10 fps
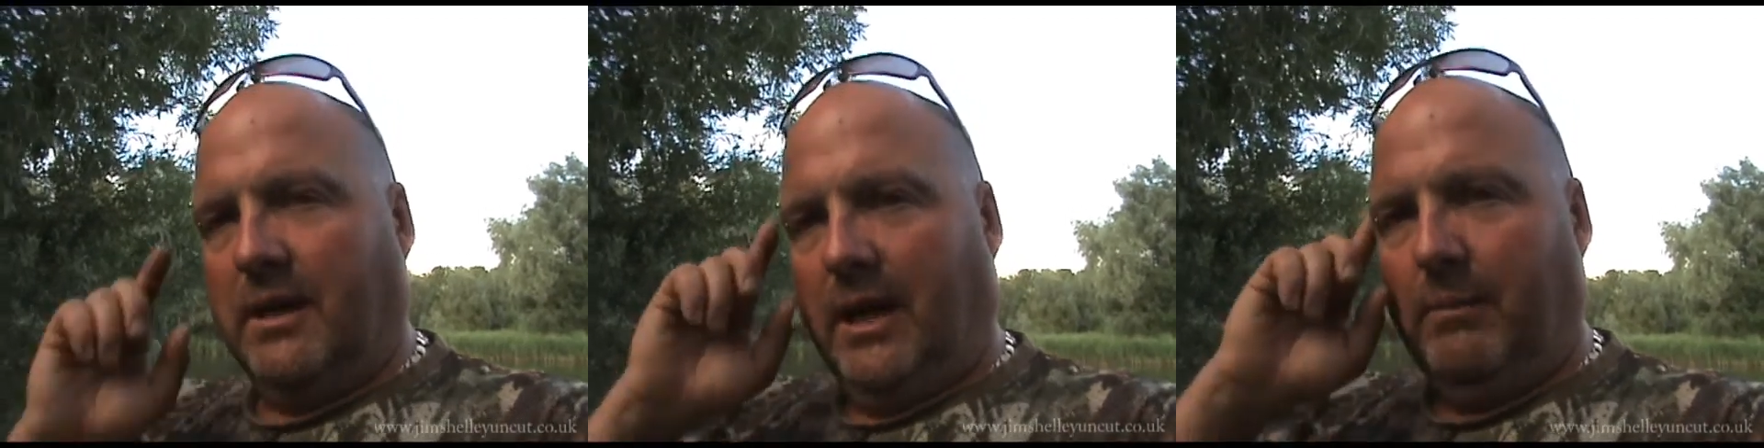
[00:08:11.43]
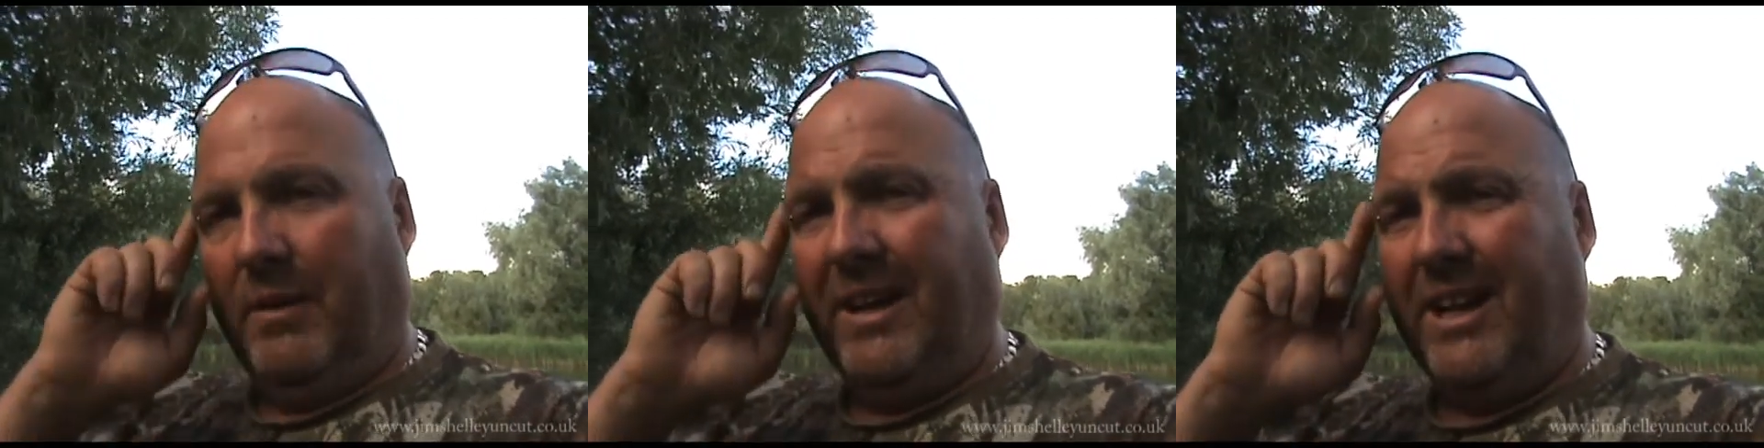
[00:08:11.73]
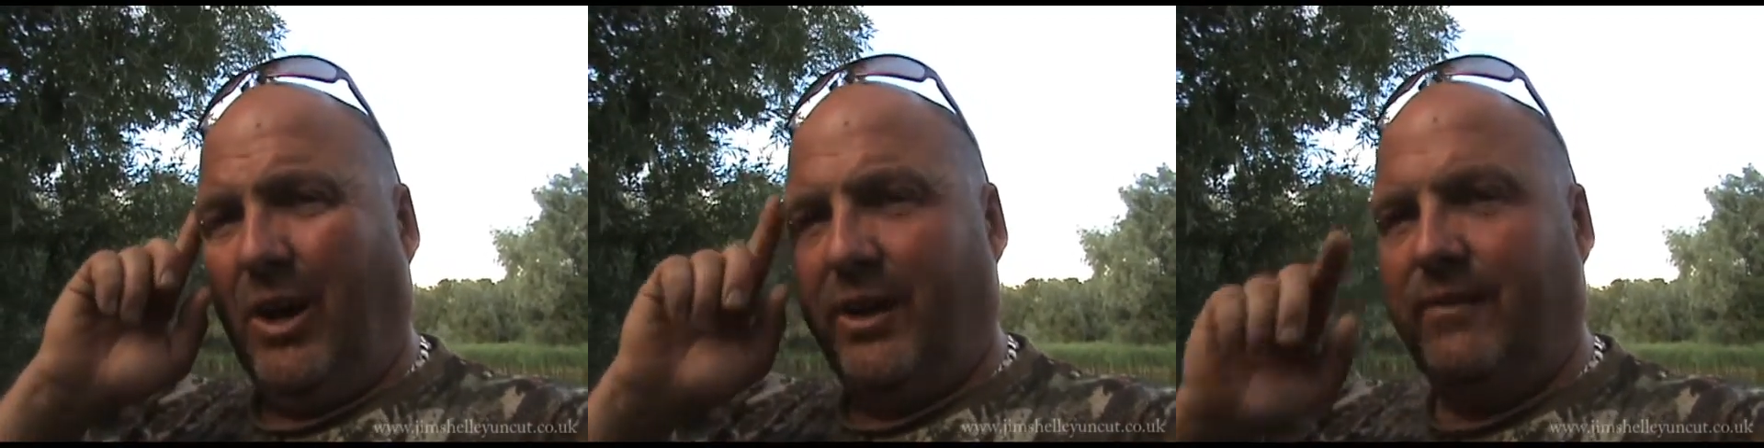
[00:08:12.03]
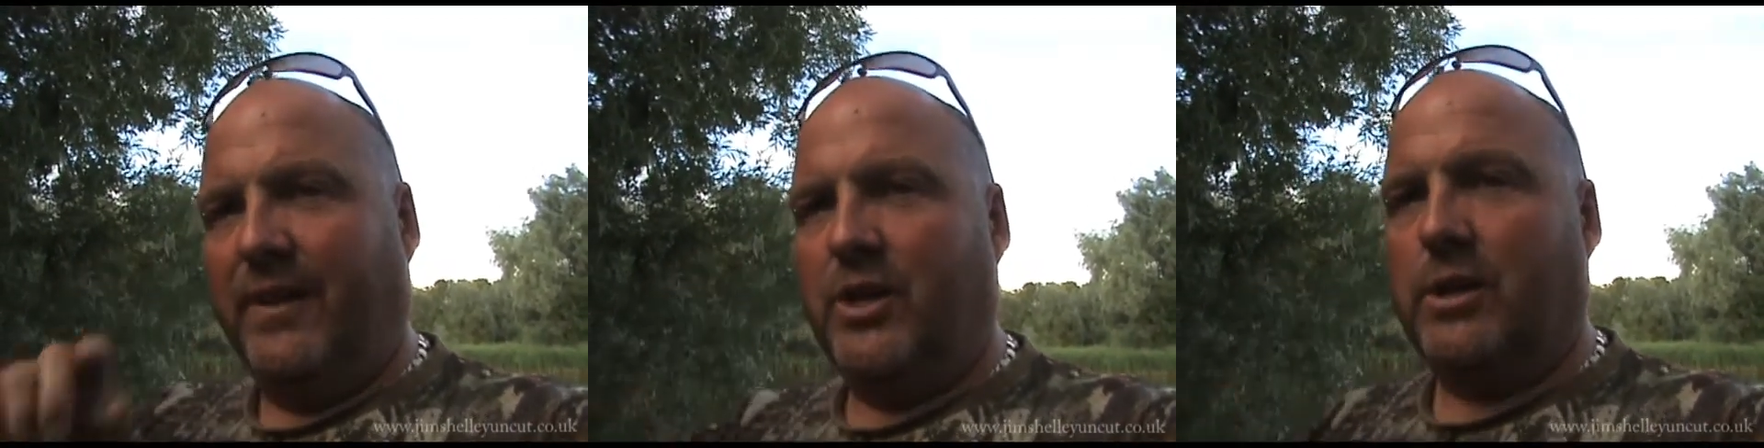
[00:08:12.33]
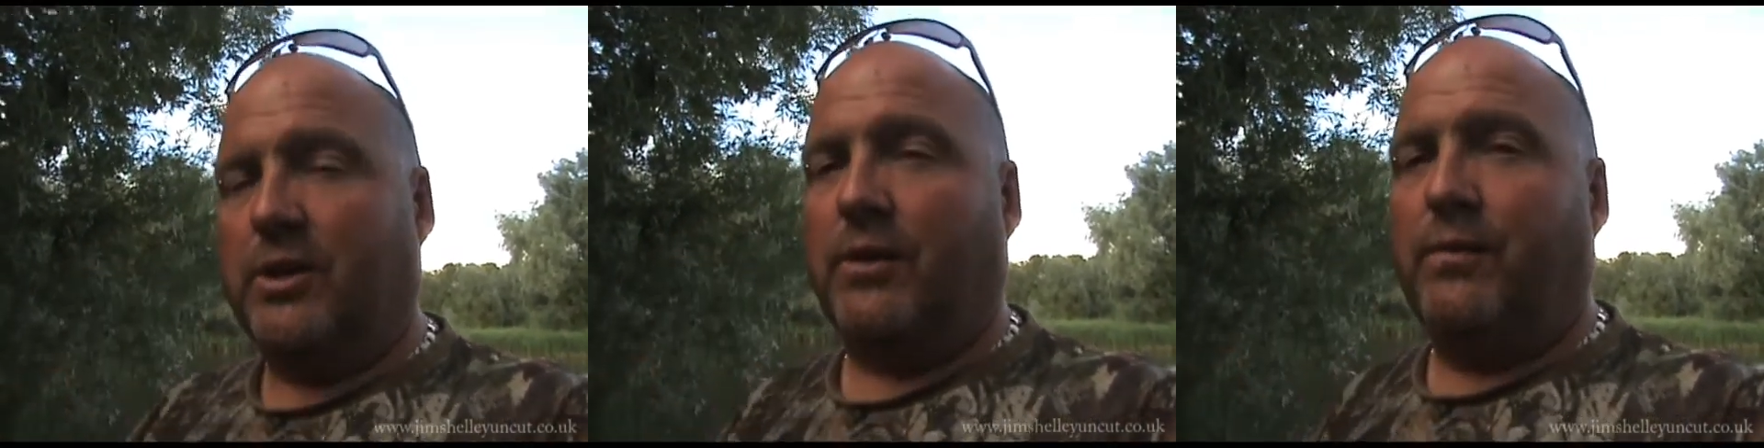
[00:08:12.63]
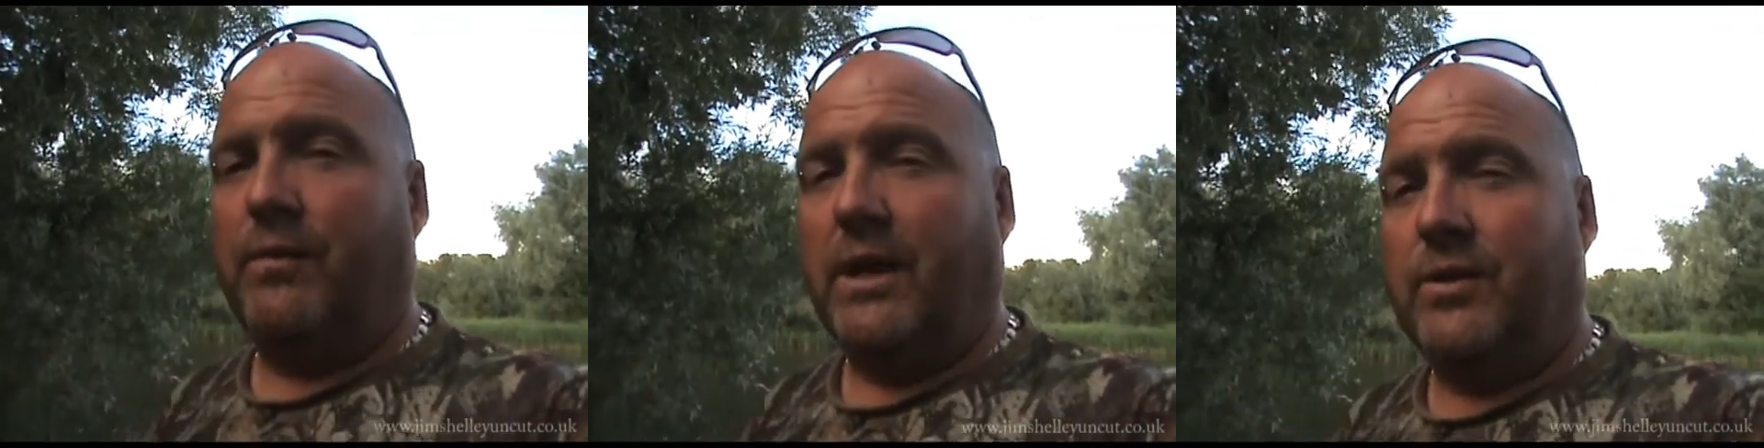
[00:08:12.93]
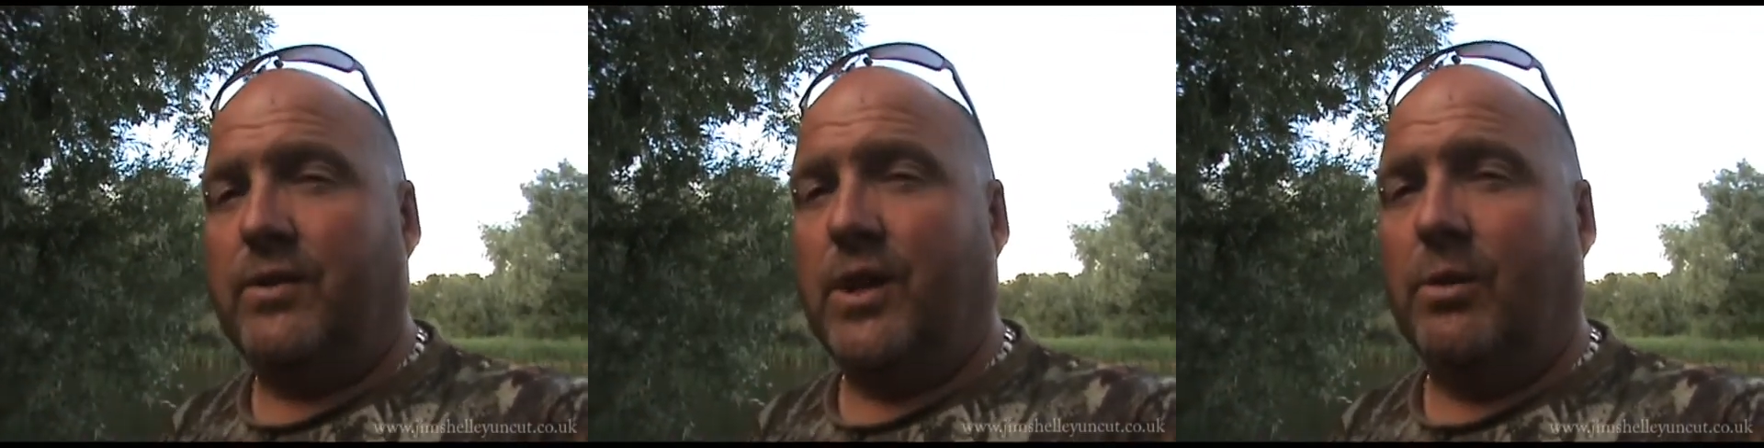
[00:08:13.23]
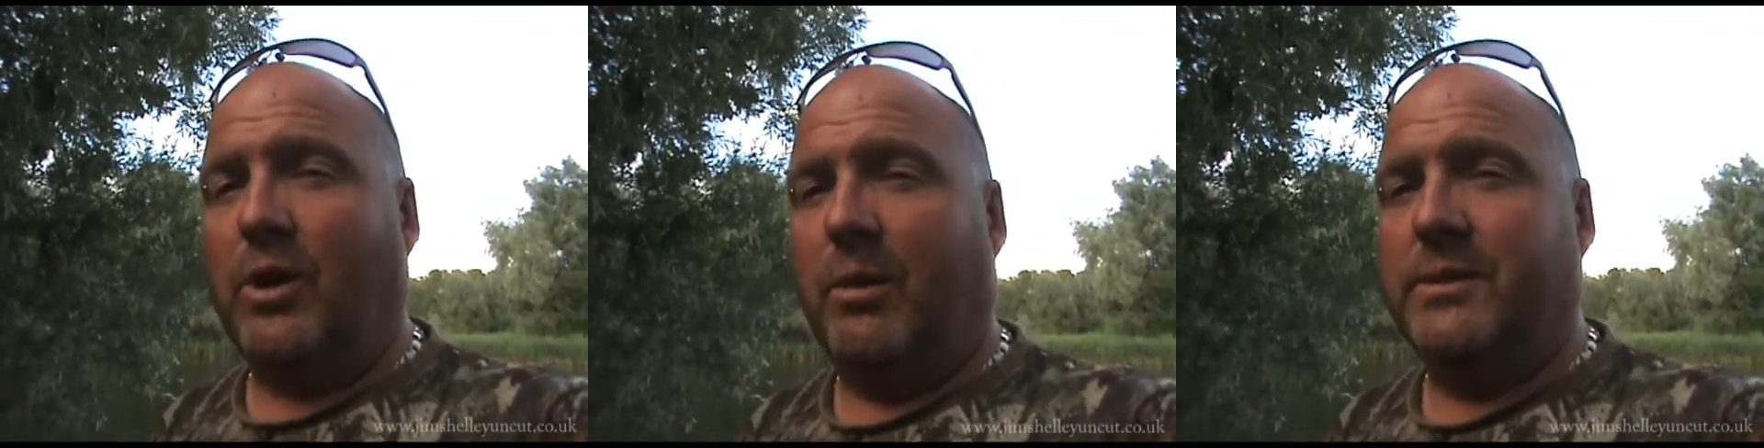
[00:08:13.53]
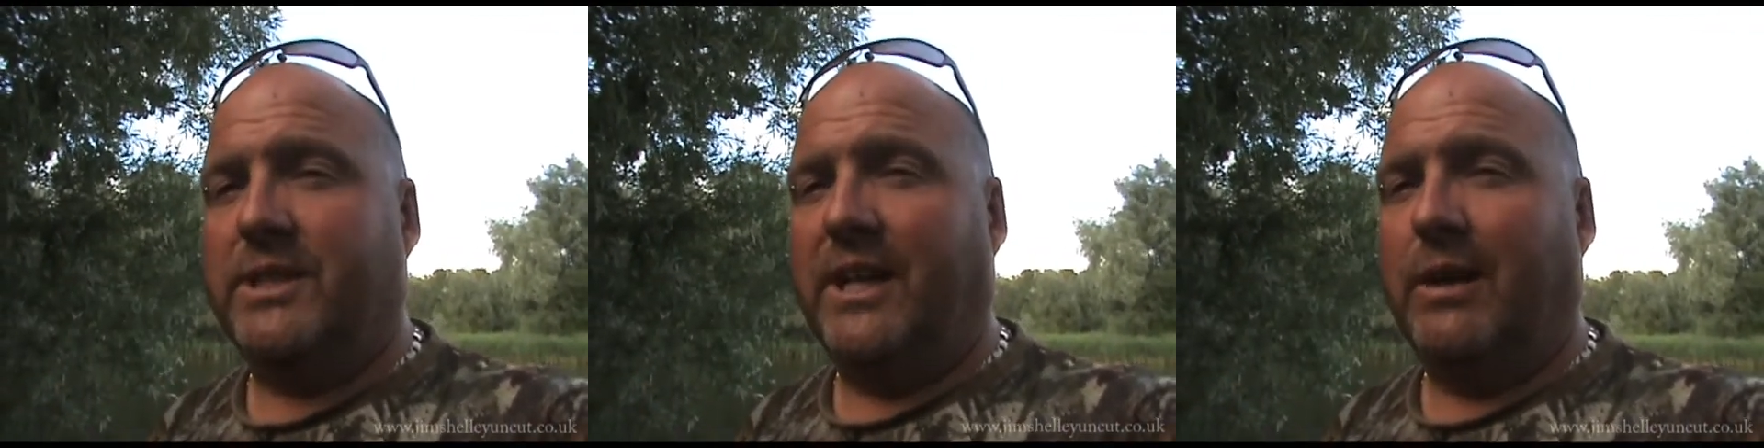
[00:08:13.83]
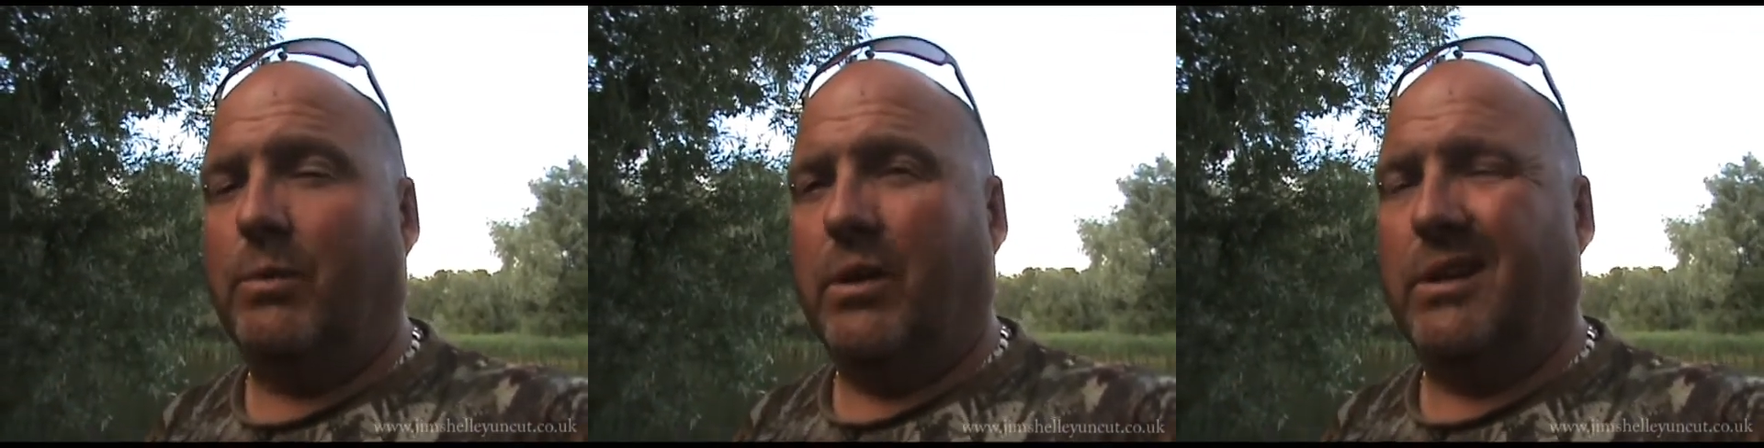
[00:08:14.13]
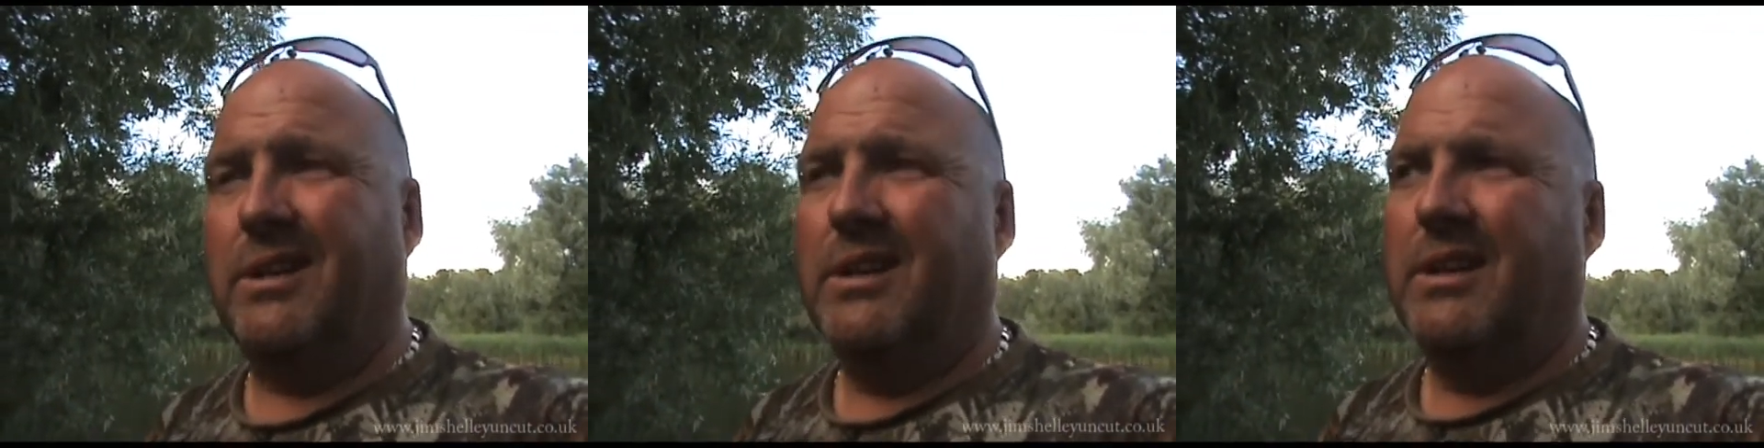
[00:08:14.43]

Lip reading: I've had a lot of the fish. It's 2 commons in here, but